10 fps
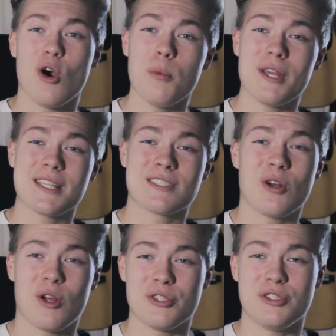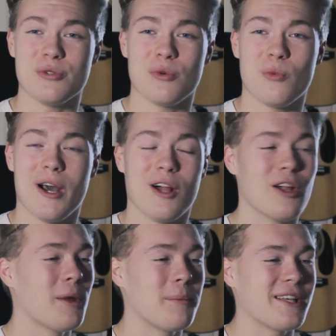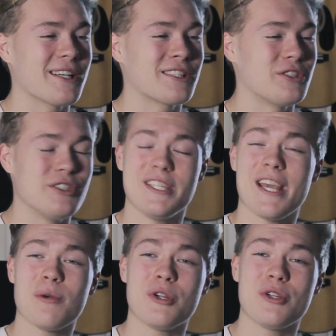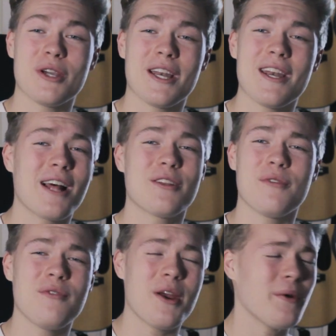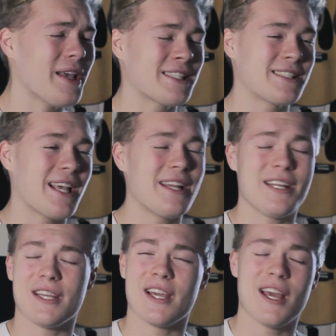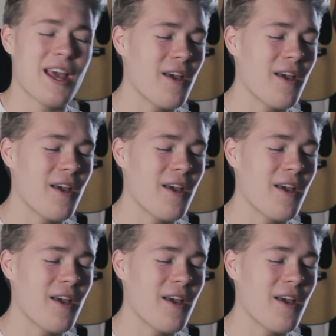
Hope you guys all are doing well, because today we're doing another very exciting